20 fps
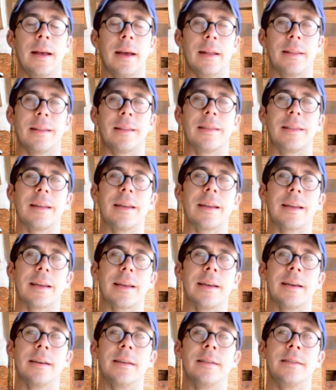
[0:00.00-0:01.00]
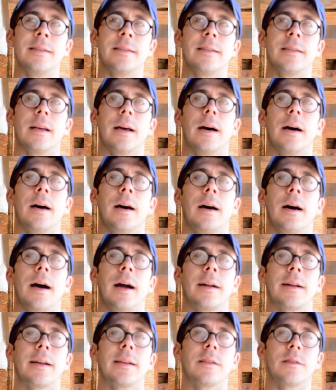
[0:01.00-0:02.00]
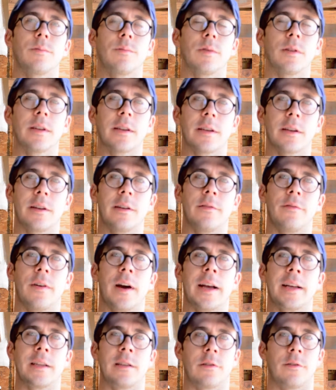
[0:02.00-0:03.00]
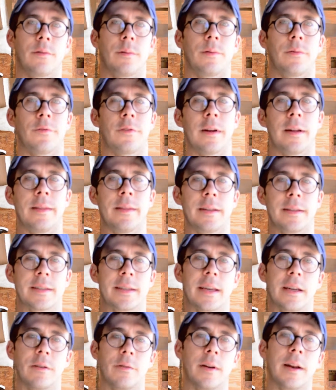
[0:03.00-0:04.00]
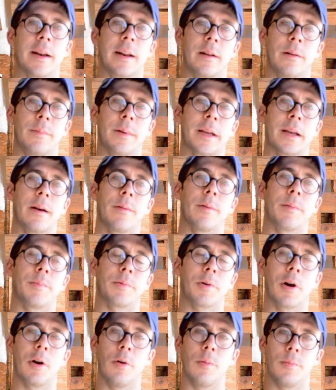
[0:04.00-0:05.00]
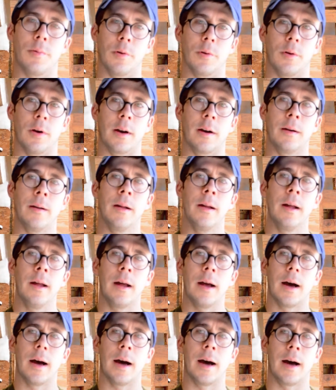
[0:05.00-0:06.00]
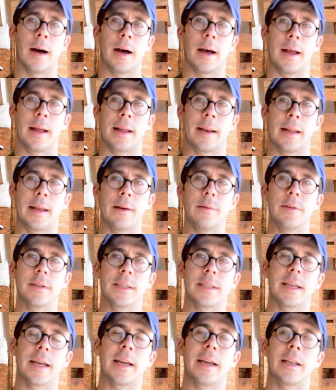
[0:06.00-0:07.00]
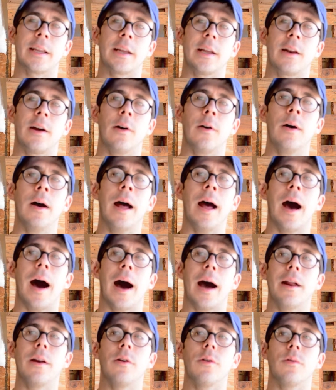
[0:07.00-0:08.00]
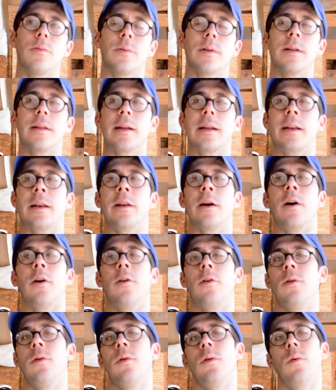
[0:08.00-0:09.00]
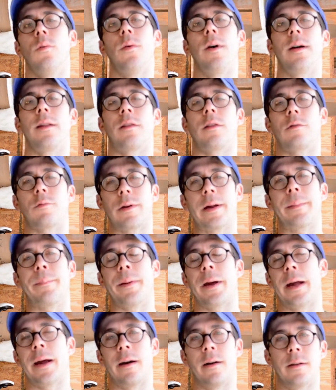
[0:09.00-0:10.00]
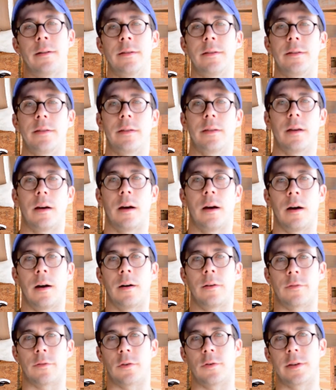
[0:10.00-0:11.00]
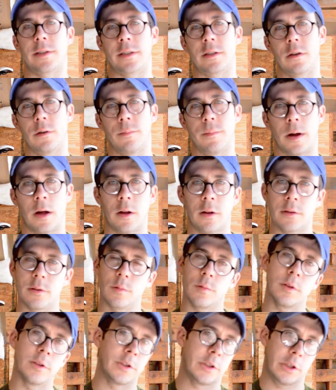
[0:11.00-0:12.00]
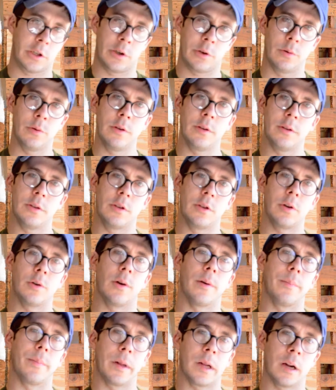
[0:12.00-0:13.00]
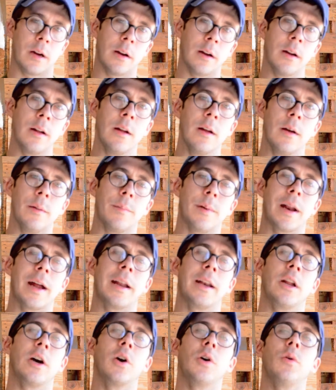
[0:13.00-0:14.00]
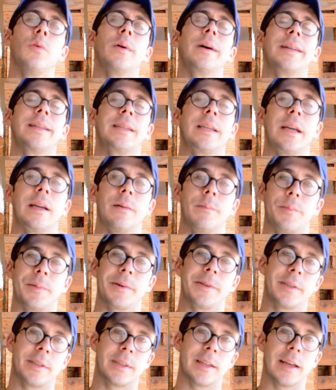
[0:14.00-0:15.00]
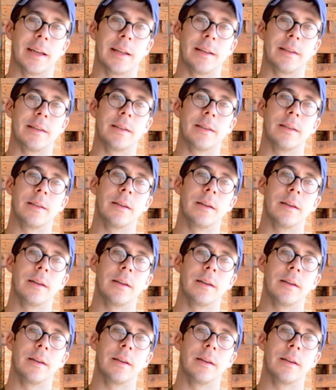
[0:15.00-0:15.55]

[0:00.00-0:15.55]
And the thing is, I got some really good advice from a friend that's getting ready to become a pro brewer. And he was saying, you know, I don't really know what 3 pounds of crystal malt will do to a beer, but I know what 10%